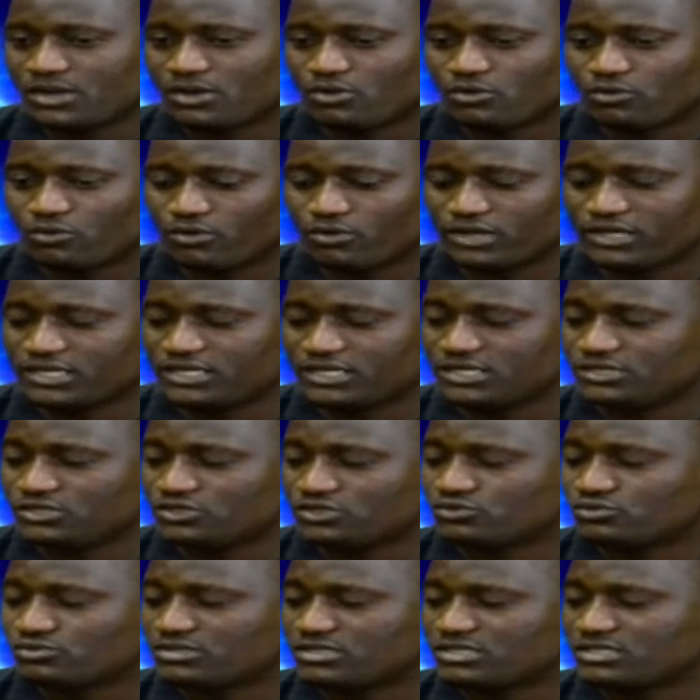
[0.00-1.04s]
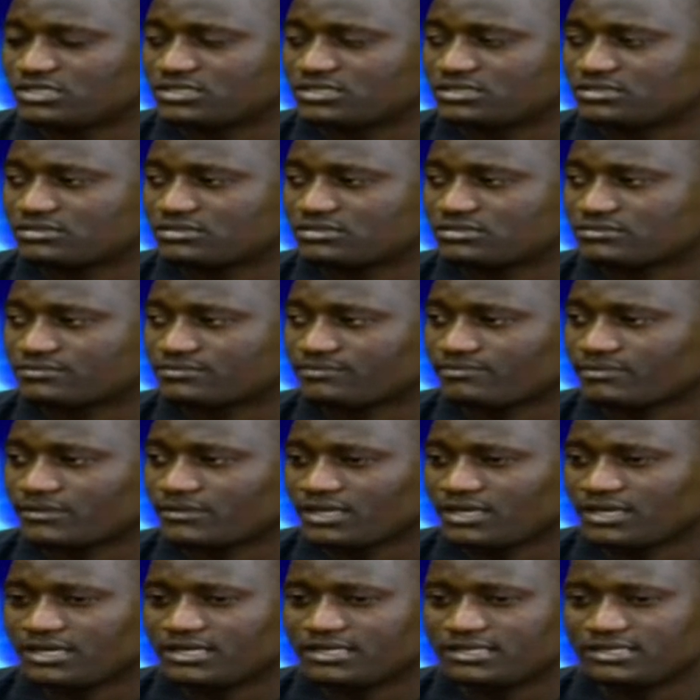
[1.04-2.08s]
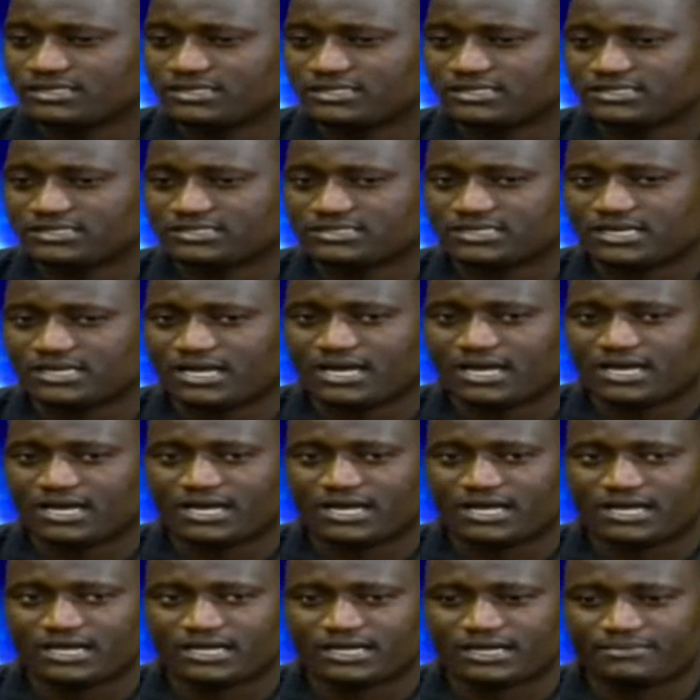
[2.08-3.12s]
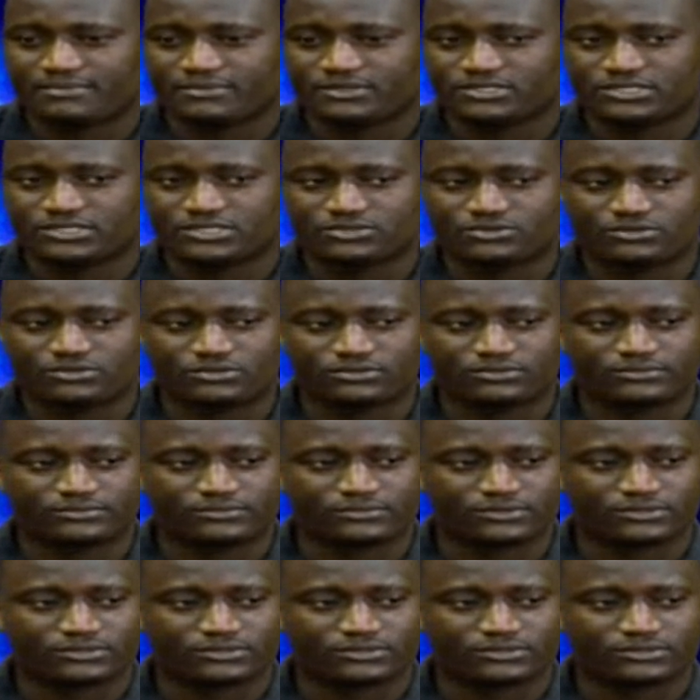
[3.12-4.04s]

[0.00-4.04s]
going into this coming season.